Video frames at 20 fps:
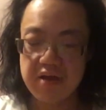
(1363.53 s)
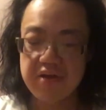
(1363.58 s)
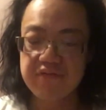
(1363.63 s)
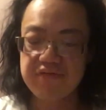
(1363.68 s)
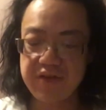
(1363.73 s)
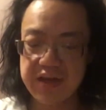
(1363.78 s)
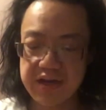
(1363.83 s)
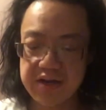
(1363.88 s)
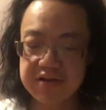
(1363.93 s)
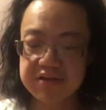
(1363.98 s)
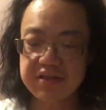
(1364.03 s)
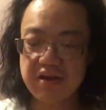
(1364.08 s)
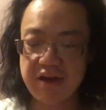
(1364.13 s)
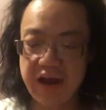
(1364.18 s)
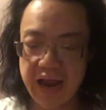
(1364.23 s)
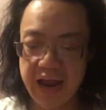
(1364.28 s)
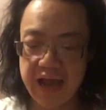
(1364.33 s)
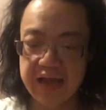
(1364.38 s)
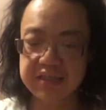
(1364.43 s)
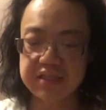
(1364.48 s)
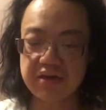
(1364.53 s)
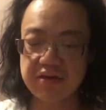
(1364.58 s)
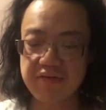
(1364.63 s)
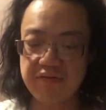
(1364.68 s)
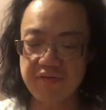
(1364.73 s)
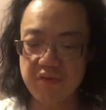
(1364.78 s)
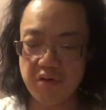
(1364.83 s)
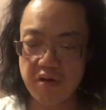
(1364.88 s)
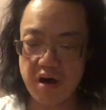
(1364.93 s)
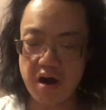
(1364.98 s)
fingers, our hands, our
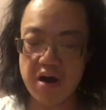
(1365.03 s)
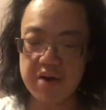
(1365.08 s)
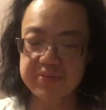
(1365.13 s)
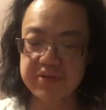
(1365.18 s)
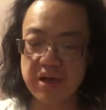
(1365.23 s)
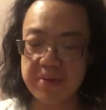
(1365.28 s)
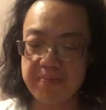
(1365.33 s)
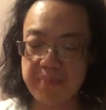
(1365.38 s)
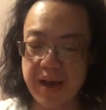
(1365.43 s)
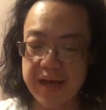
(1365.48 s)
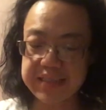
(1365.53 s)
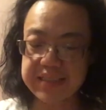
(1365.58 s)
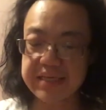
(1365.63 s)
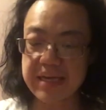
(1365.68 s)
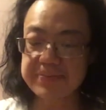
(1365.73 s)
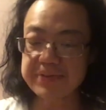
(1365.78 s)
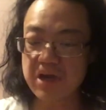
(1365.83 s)
forearms, our biceps,